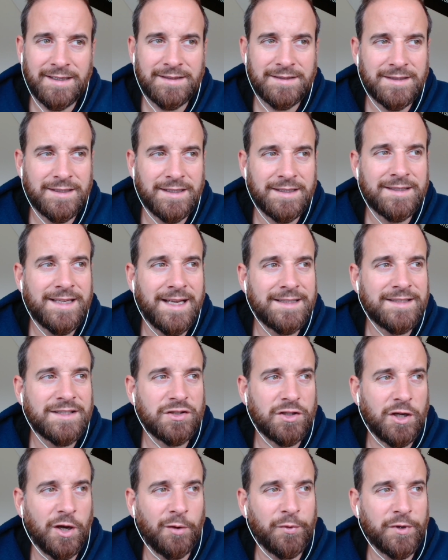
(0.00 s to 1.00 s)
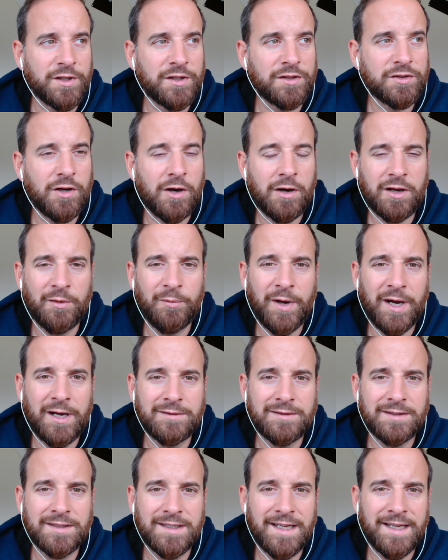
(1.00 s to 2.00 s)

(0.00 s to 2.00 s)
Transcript: intense topic to talk about,